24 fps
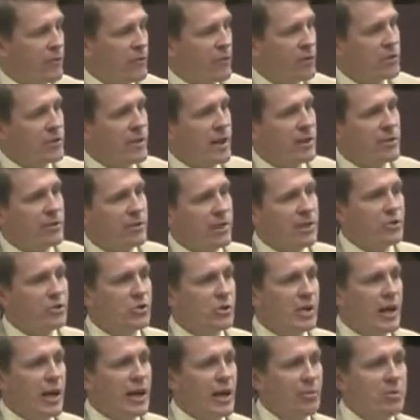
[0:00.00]
But when the first
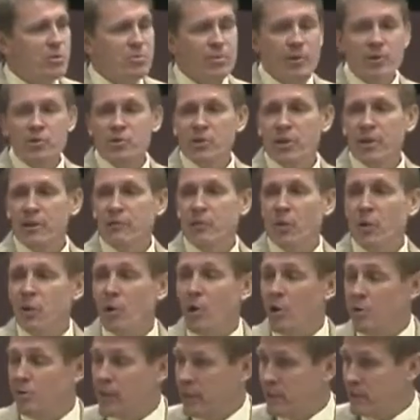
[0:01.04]
doctor got shot, I was preaching
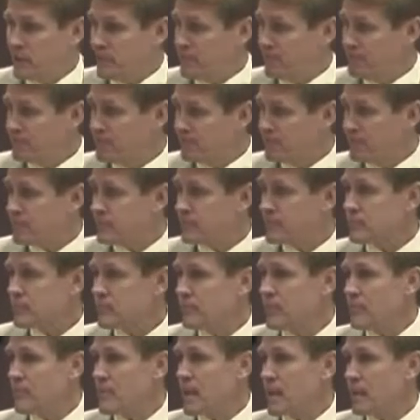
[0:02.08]
in Fort Lauderdale.
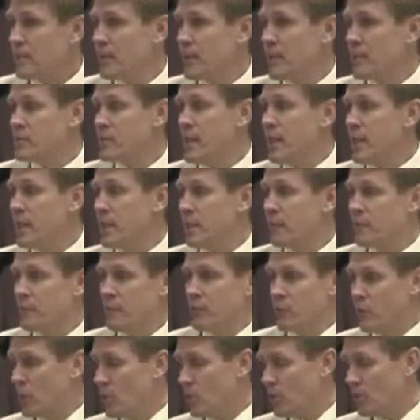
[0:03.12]
The next day
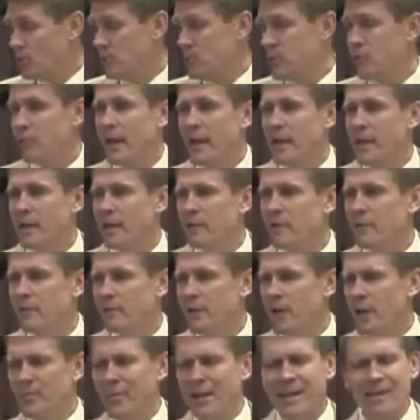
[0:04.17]
I flew home, and
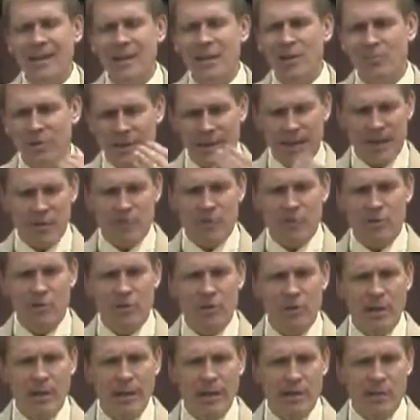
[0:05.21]
right in front of me on the
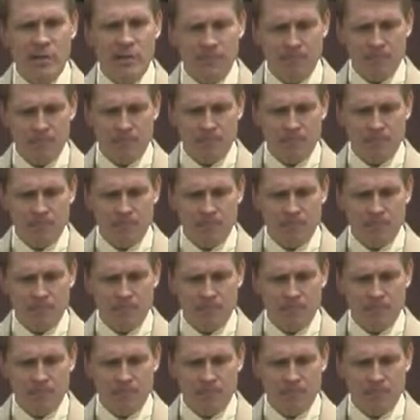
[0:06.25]
airplane were 2